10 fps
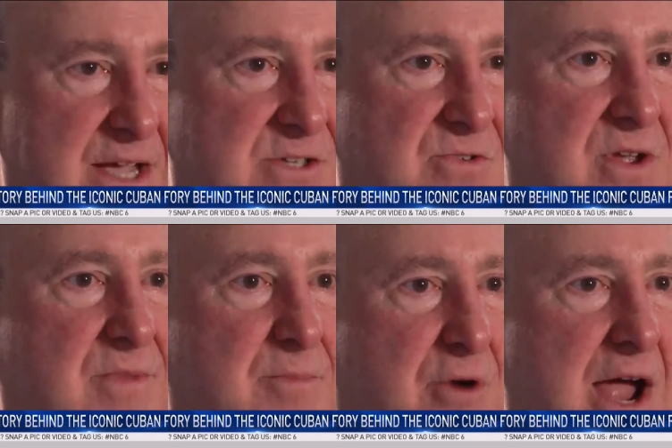
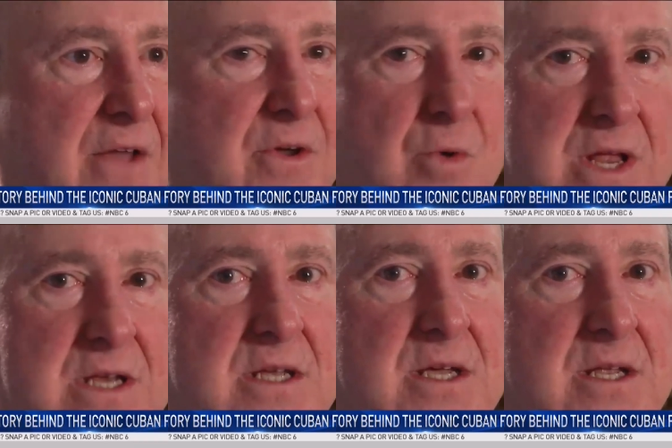extremely proud that what
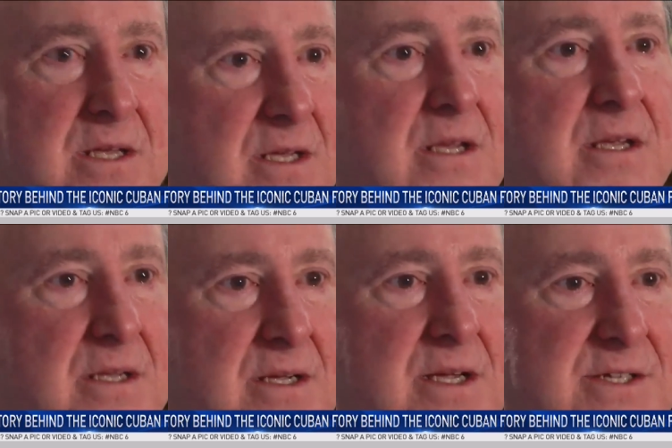he did
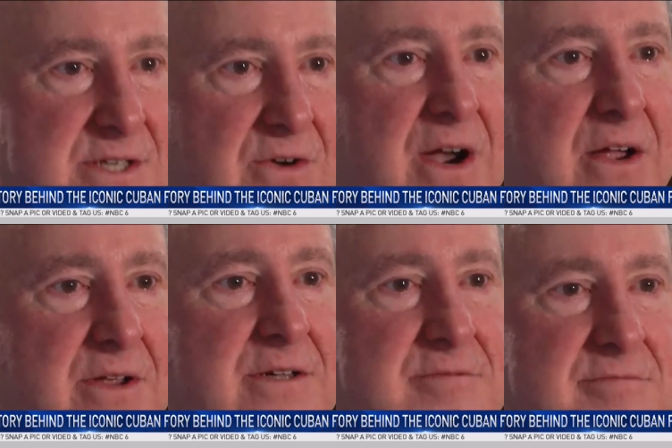is still around.